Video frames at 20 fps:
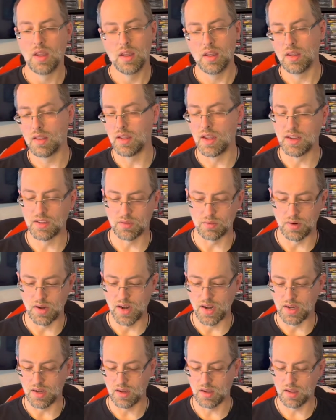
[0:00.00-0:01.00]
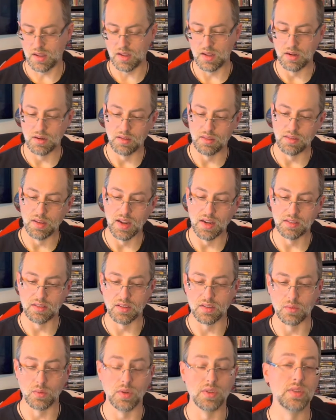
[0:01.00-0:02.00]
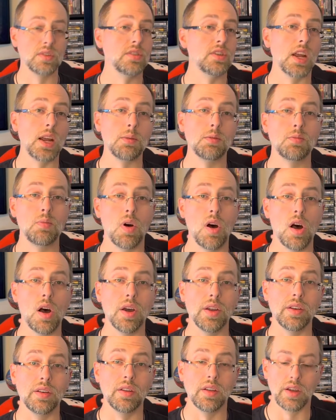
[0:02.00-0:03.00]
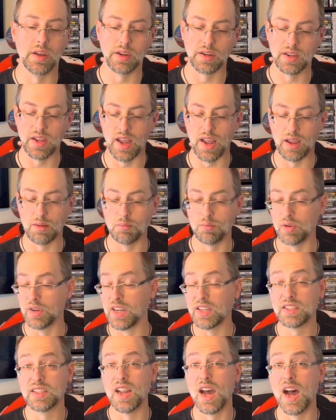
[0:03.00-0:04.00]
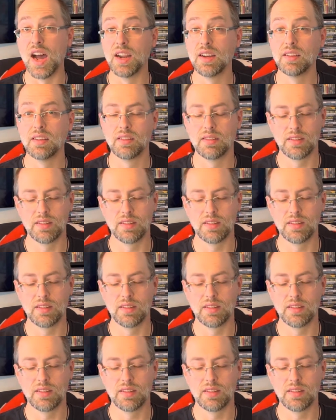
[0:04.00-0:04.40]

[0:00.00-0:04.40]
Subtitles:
That's right. You'd think this was a James Bond game, but it's not.